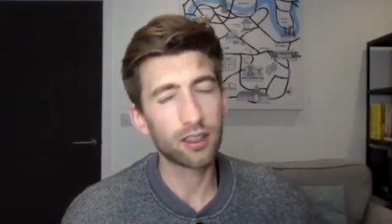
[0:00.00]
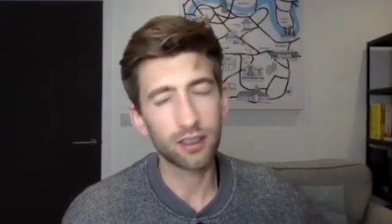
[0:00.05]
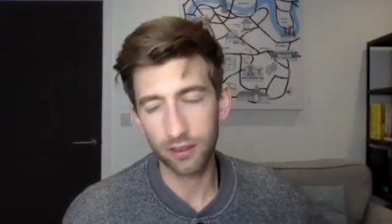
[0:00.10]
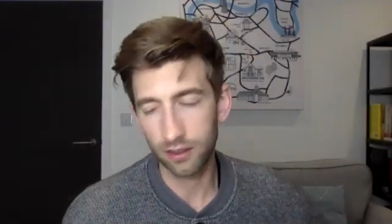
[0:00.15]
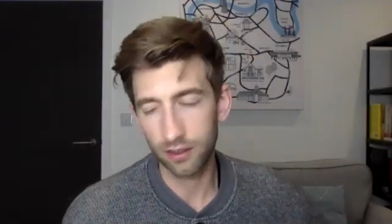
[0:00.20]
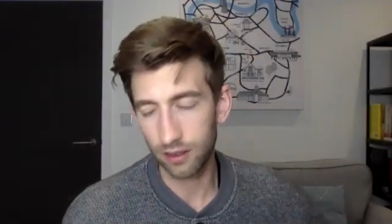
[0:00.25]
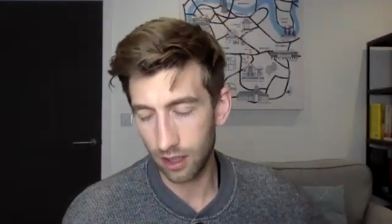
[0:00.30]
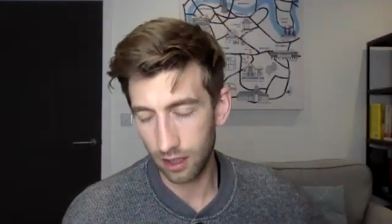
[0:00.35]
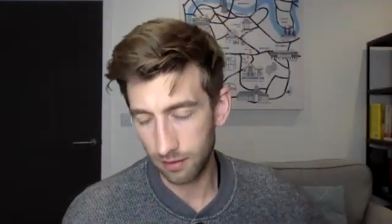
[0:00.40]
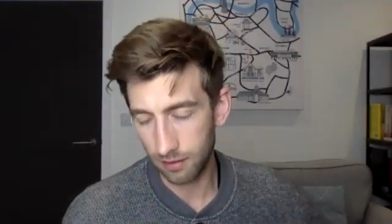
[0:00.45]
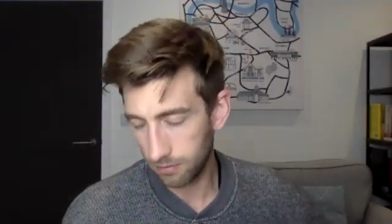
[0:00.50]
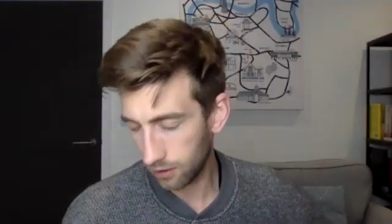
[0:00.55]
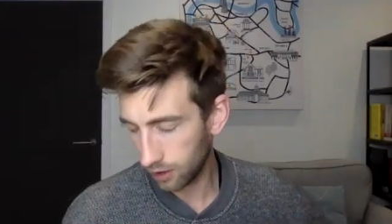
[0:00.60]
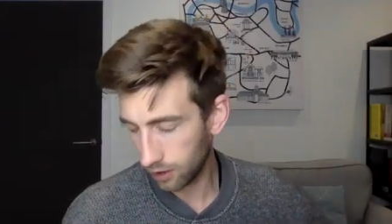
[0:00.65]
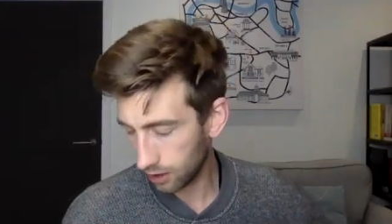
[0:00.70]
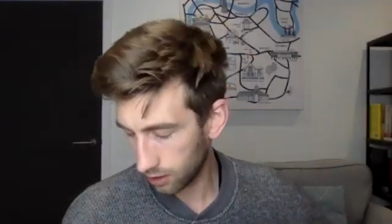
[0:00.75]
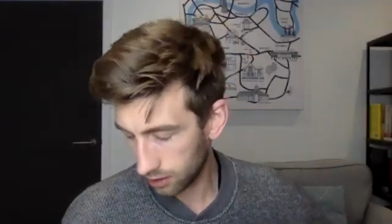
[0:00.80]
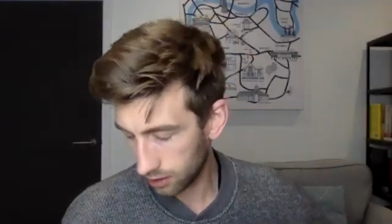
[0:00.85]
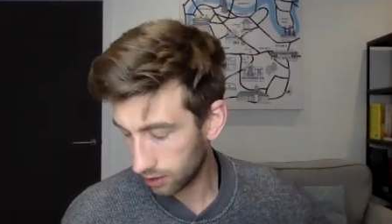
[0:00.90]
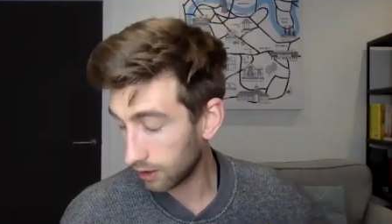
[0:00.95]
Of, um,
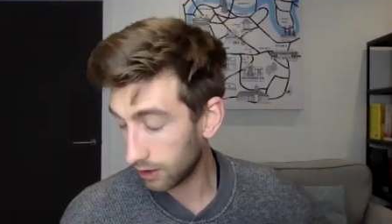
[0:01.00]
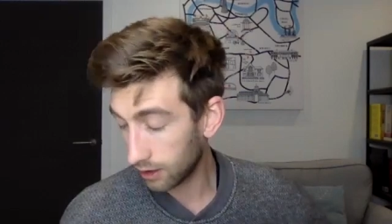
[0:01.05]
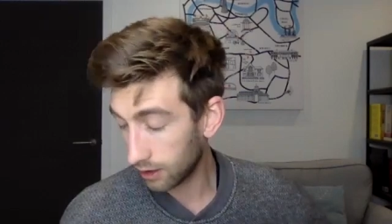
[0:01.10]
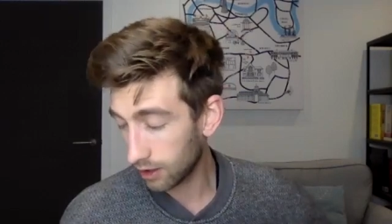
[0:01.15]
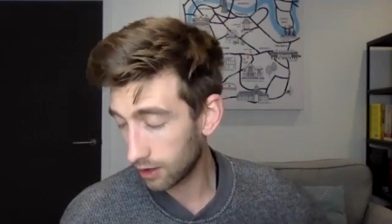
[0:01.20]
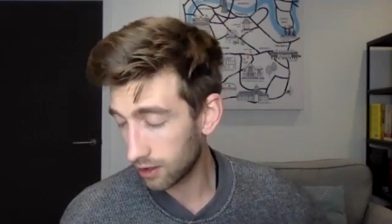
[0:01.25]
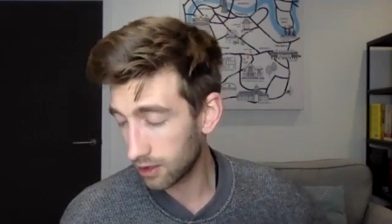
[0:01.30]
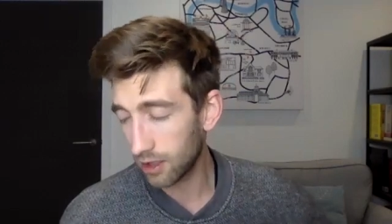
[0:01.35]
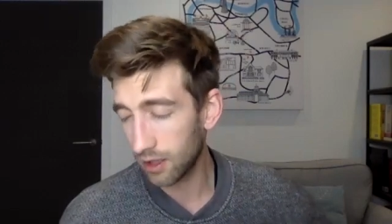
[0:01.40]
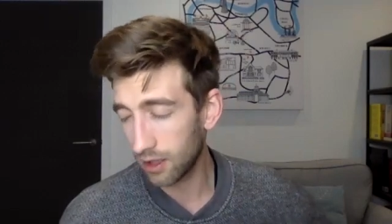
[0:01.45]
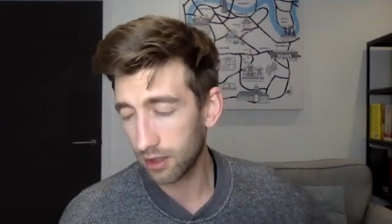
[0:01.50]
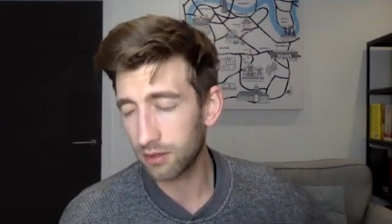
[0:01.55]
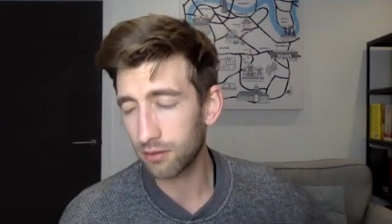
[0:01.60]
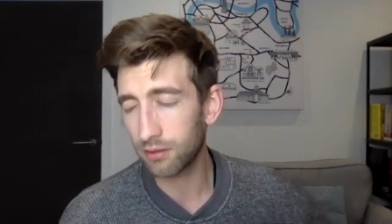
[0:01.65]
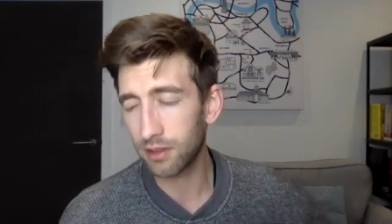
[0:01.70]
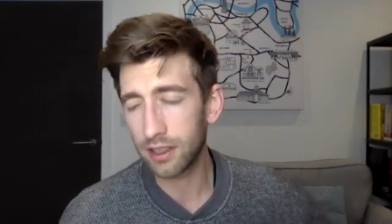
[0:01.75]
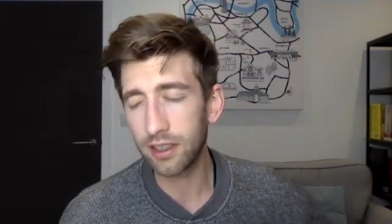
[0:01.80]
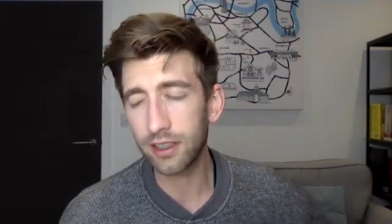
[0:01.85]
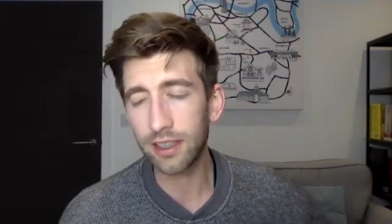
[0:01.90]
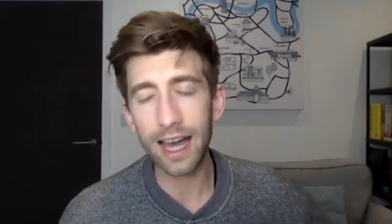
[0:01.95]
sorry, there's a, there's a,
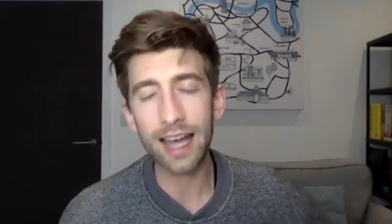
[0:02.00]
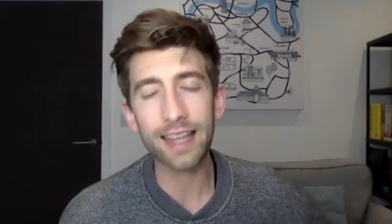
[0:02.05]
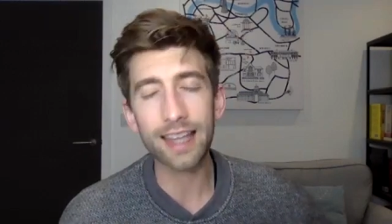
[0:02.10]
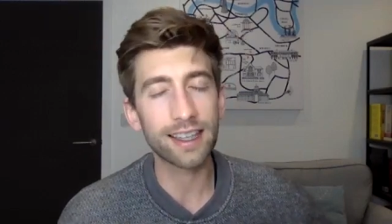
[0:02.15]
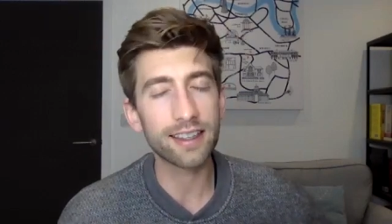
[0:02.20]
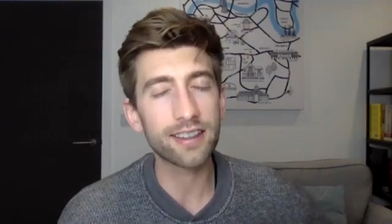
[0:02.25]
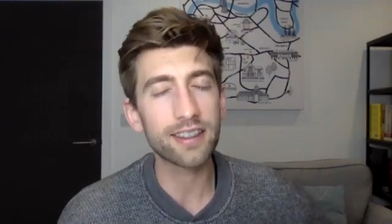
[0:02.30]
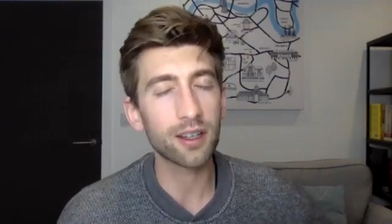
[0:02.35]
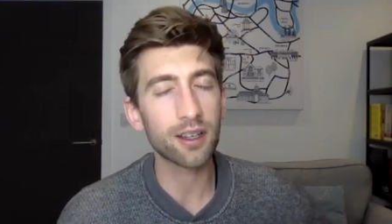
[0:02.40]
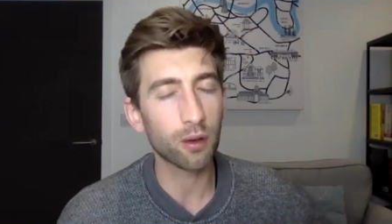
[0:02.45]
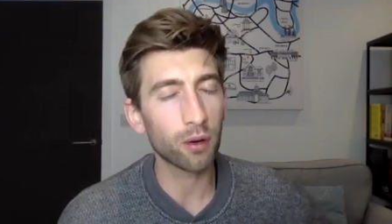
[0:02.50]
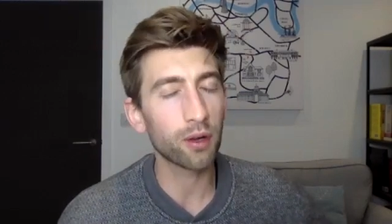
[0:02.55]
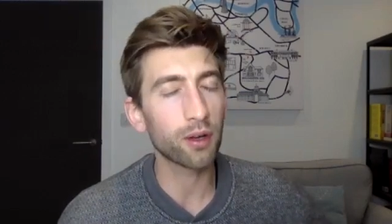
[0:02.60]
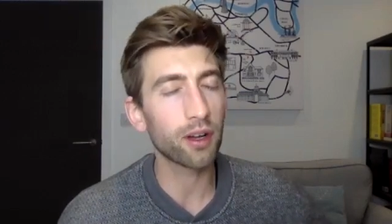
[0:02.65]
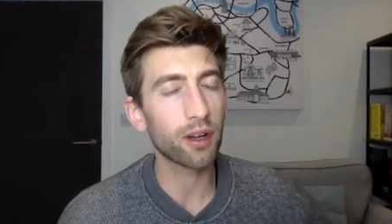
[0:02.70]
really good athletic quote.